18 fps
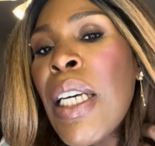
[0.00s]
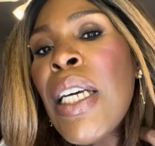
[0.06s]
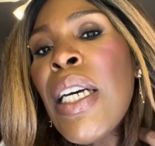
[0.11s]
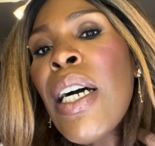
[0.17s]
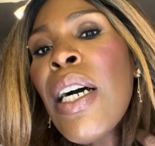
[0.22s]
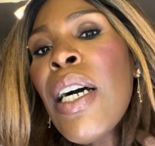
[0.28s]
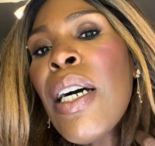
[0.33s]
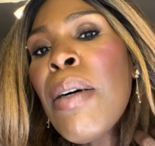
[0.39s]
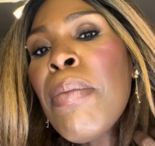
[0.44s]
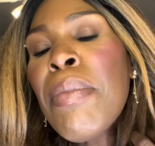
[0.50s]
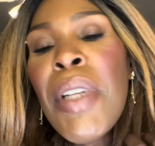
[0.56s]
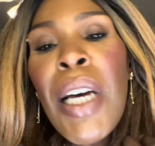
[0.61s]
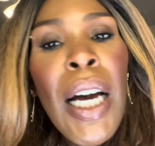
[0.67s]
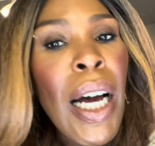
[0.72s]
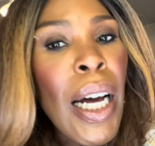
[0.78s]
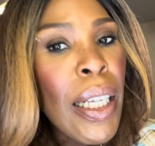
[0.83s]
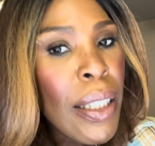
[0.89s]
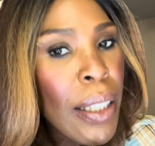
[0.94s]
the
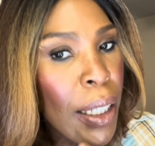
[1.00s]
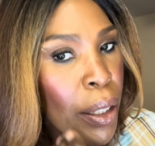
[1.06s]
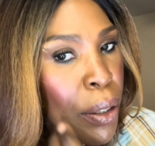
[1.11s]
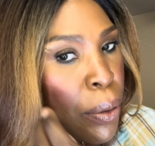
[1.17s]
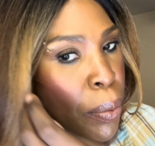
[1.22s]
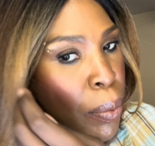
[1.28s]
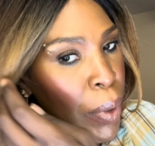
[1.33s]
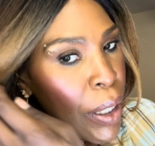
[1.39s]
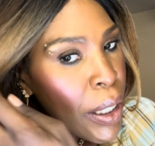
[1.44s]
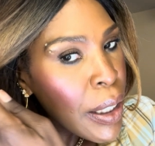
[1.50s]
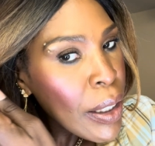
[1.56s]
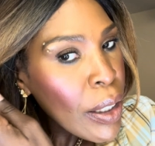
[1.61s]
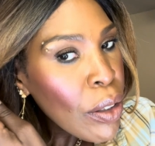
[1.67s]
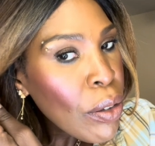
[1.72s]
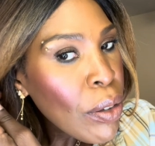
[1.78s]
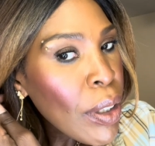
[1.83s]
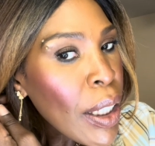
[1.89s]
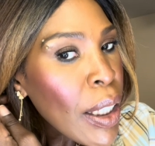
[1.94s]
highlighter was,
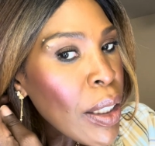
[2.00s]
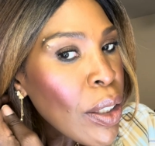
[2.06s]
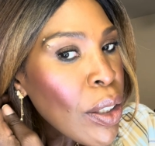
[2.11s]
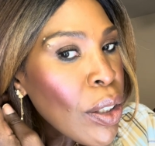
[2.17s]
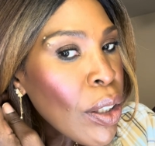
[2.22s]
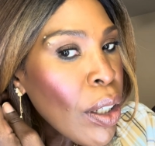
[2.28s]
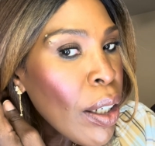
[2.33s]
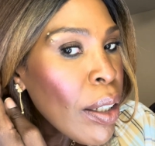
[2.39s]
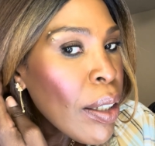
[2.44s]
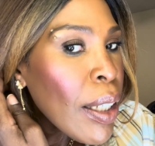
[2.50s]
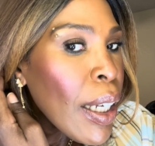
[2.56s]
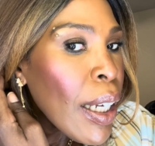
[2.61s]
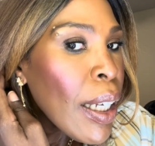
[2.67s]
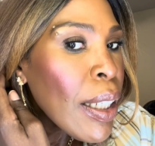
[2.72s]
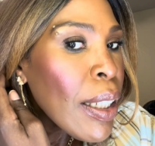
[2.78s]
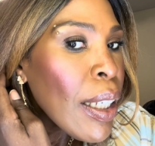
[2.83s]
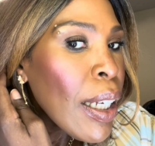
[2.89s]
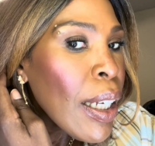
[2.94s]
and you guys saw
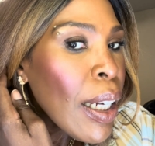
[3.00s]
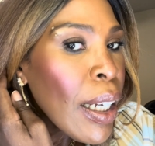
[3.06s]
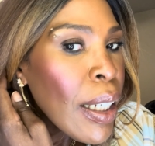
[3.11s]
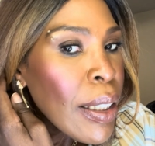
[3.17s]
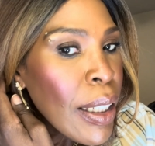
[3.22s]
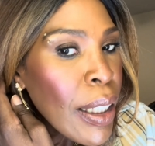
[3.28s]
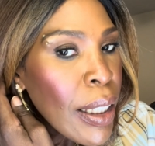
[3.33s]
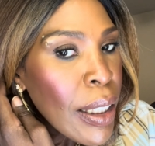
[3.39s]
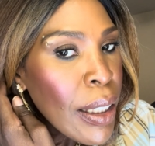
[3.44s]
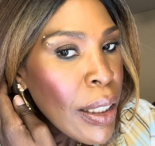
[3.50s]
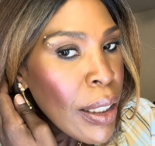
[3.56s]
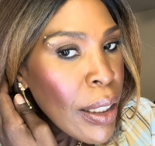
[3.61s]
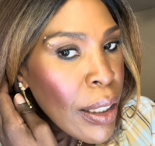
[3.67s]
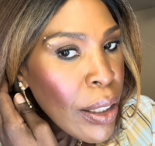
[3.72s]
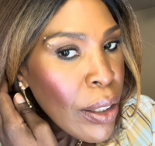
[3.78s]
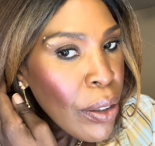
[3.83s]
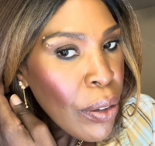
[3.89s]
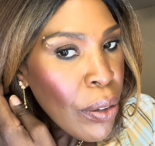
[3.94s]
that. That highlight is
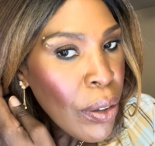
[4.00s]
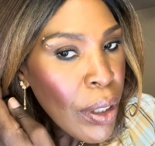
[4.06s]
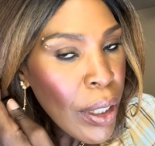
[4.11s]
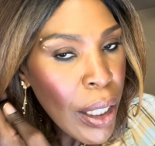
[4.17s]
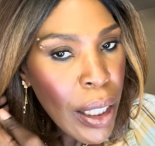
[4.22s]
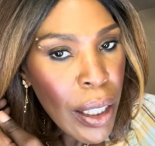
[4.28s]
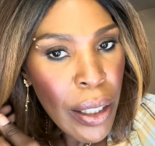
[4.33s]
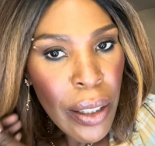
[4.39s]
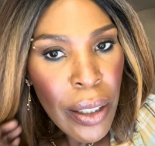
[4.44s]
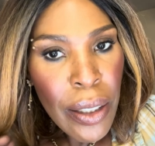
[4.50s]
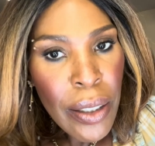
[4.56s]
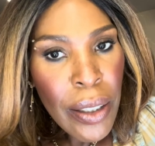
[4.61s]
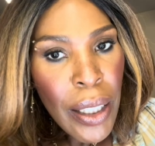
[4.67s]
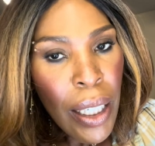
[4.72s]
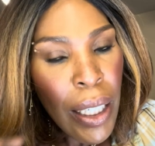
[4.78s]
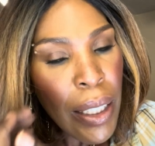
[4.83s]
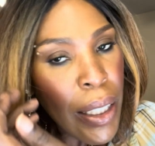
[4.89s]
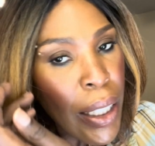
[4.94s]
still there. The
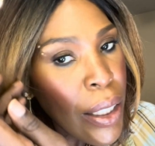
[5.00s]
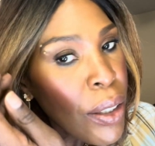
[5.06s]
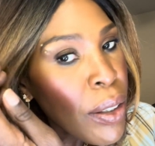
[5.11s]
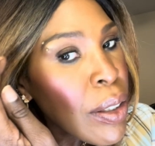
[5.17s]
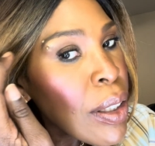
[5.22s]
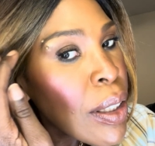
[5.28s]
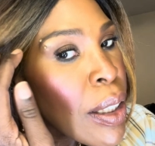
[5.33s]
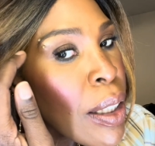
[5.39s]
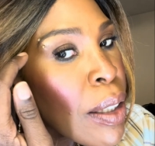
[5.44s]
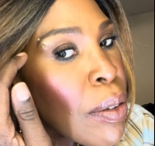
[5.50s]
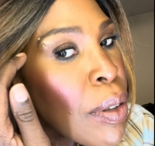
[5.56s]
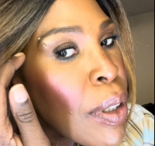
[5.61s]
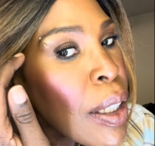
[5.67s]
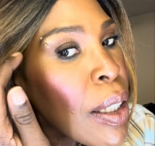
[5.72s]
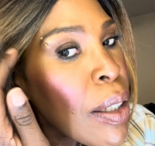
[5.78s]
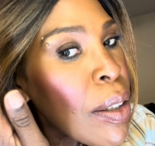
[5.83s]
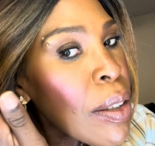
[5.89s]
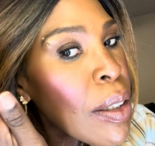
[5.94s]
highlight, you can see it
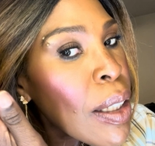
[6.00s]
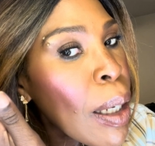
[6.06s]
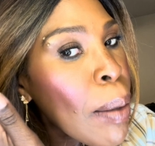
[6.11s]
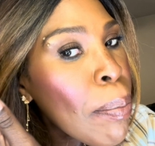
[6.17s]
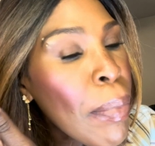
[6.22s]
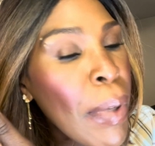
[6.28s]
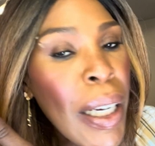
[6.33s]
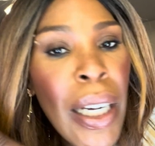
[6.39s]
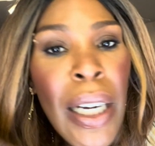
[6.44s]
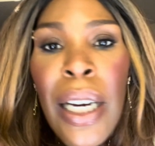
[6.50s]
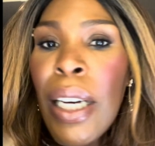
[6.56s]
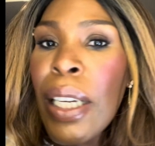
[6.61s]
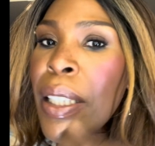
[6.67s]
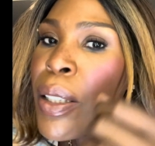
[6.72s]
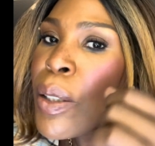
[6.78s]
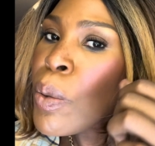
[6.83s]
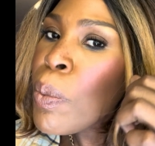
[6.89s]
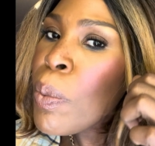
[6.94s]
right on top of my eye
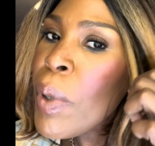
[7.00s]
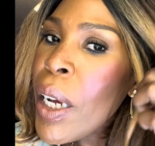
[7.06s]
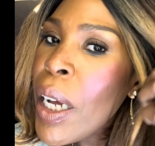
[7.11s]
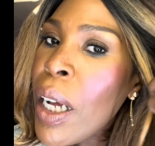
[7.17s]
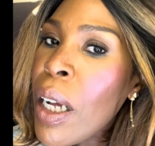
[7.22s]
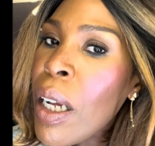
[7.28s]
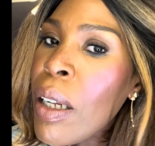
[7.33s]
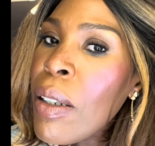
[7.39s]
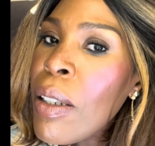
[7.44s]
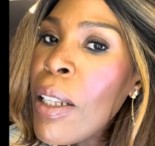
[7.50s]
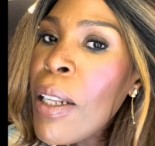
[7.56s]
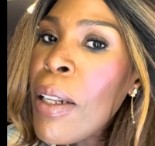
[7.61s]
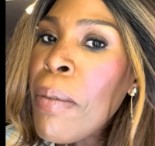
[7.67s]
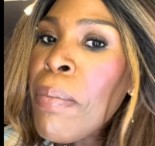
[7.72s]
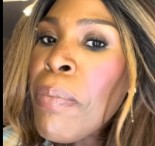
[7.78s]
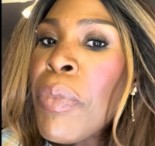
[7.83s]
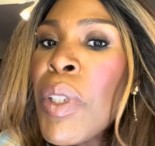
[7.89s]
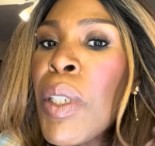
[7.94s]
as well.
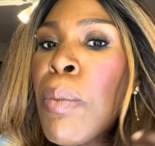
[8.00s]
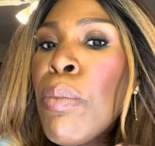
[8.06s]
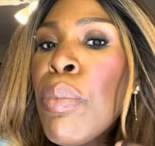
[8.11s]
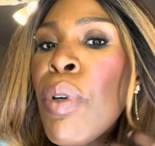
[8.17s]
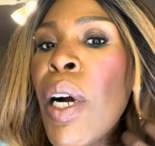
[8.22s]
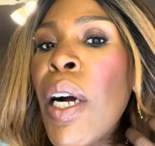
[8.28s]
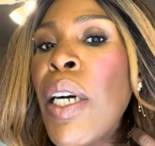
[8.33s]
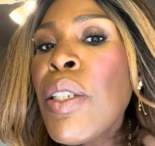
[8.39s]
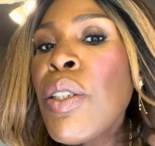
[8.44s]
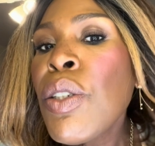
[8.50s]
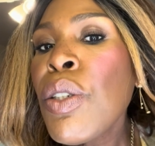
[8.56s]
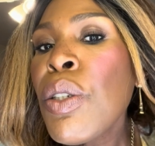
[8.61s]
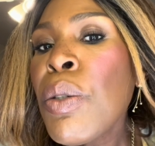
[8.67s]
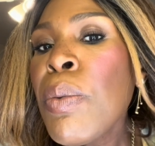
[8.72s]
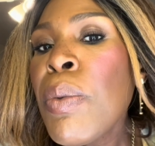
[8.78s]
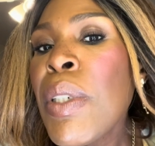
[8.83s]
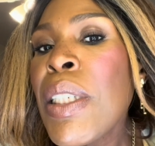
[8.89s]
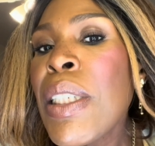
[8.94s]
The
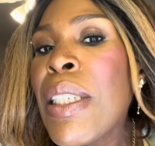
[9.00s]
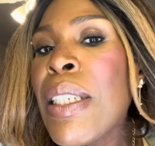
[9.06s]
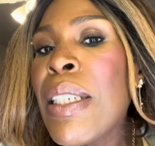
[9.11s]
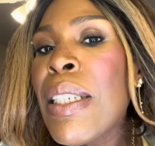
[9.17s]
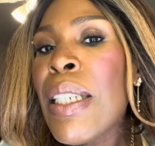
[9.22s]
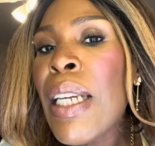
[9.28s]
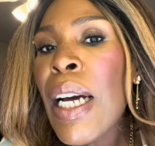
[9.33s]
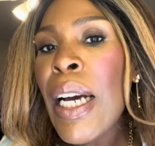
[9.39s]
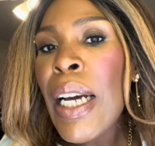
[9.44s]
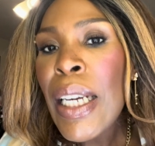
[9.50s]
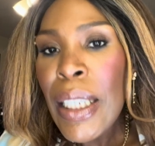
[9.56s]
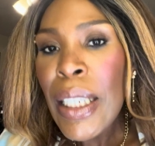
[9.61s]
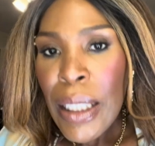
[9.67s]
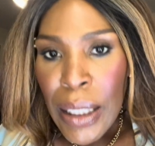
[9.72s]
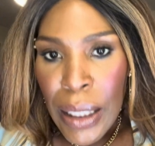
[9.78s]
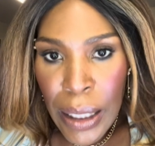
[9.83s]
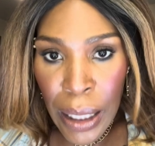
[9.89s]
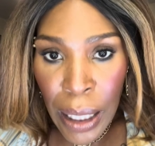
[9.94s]
bronzer was
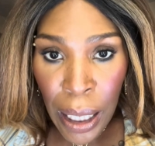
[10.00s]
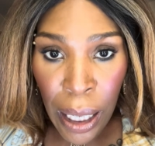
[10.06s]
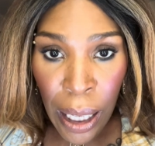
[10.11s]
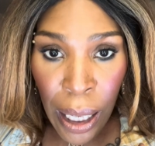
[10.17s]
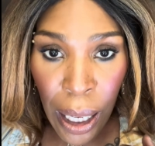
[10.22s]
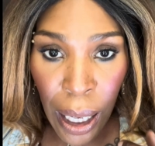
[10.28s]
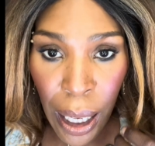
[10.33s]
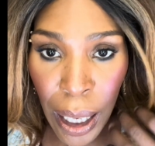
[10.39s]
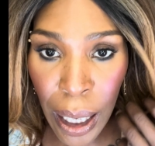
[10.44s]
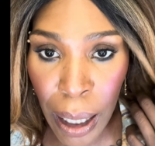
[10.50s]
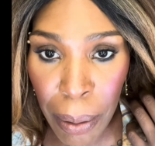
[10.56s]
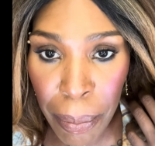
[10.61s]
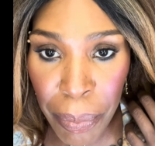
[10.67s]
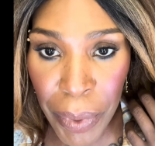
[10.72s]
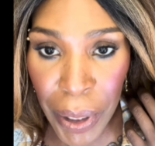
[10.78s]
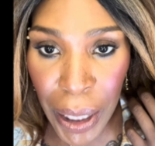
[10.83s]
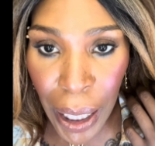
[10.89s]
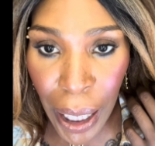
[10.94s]
nice.
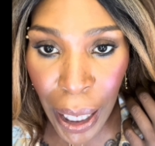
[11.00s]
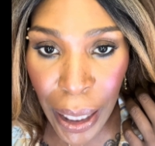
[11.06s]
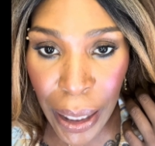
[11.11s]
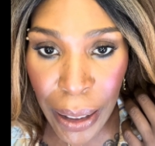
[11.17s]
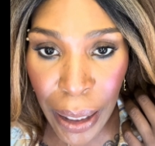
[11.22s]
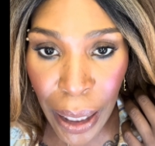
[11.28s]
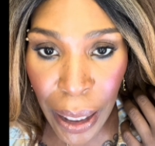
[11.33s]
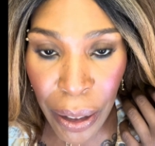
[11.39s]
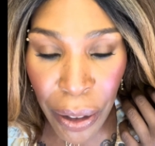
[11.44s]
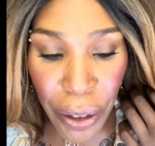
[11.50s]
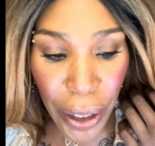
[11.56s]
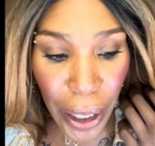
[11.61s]
The eyeliner